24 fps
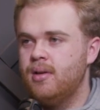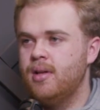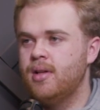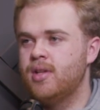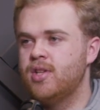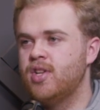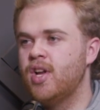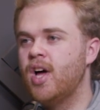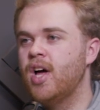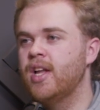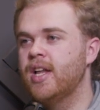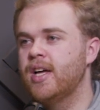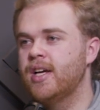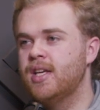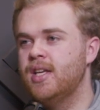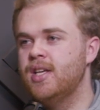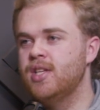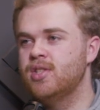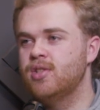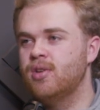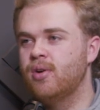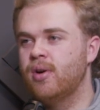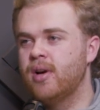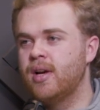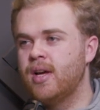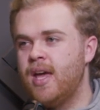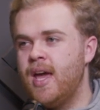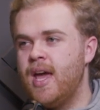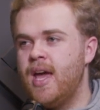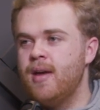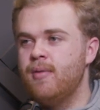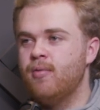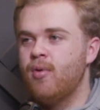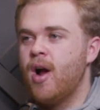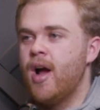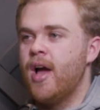It's not like he's going,
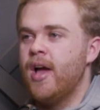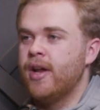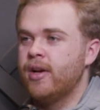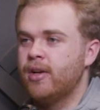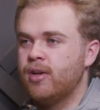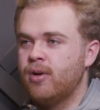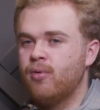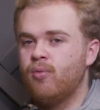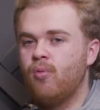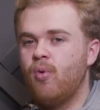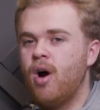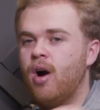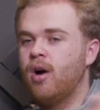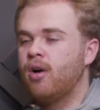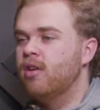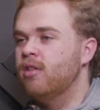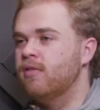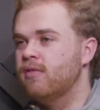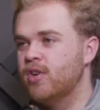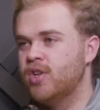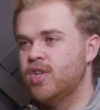hey, Ryan, go walk over